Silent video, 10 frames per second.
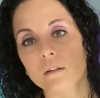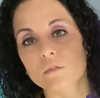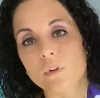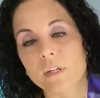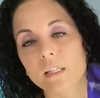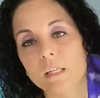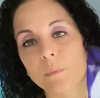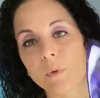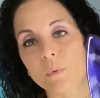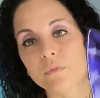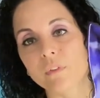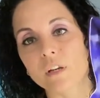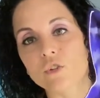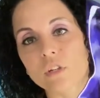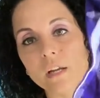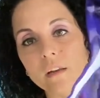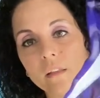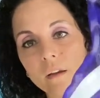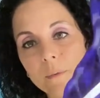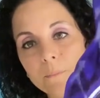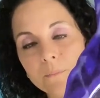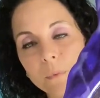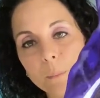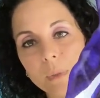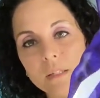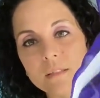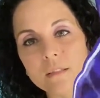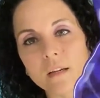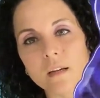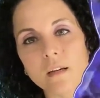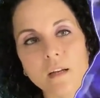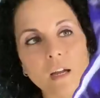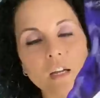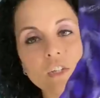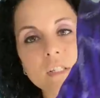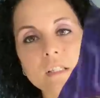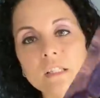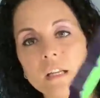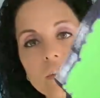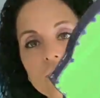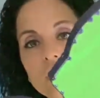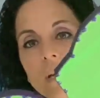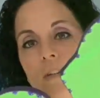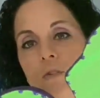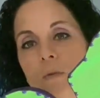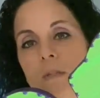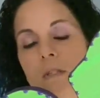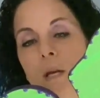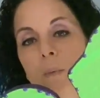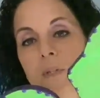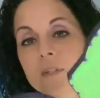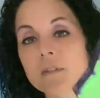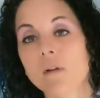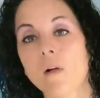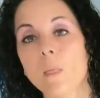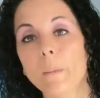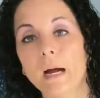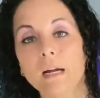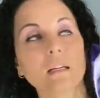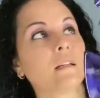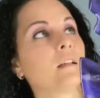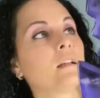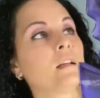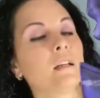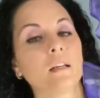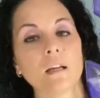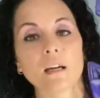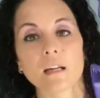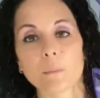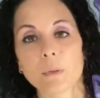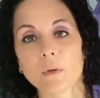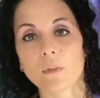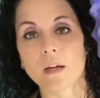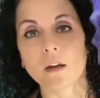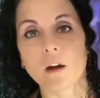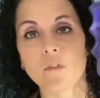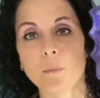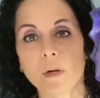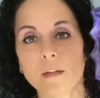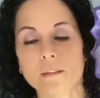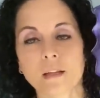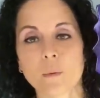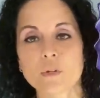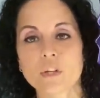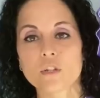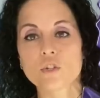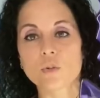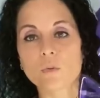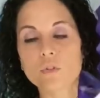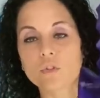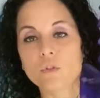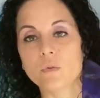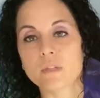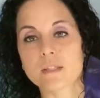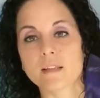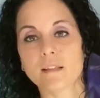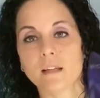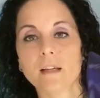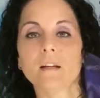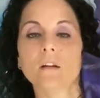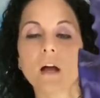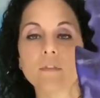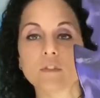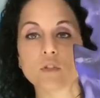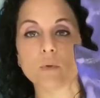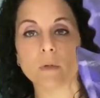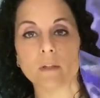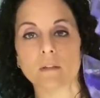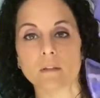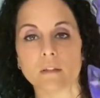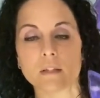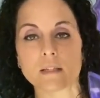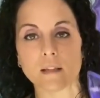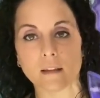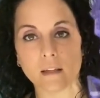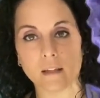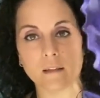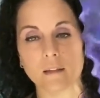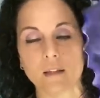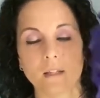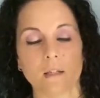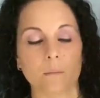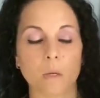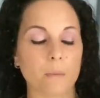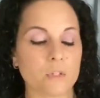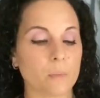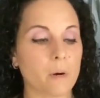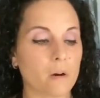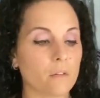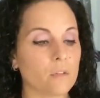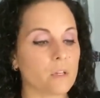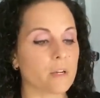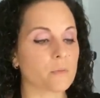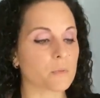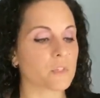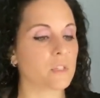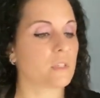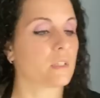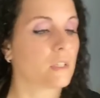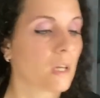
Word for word: trying to keep the reflection out of there. But I just did it yesterday, so the tape is still on the back. I gotta peel that off, but I wish I could show this to you in the sunlight. I'll have to do it in the sunlight maybe tomorrow, and you guys will see it in an